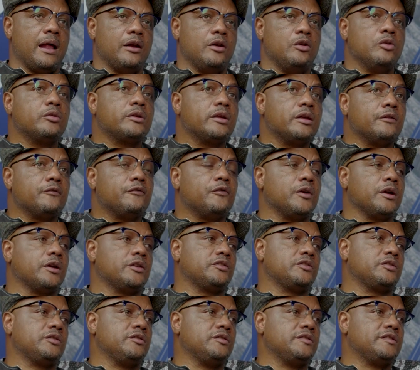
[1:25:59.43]
looking for
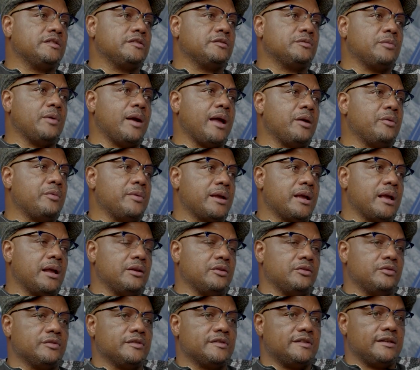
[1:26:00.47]
excuses why we
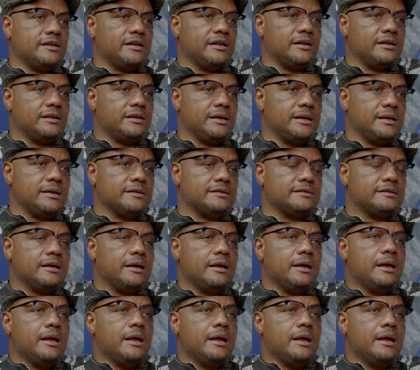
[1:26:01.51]
can't do certain things.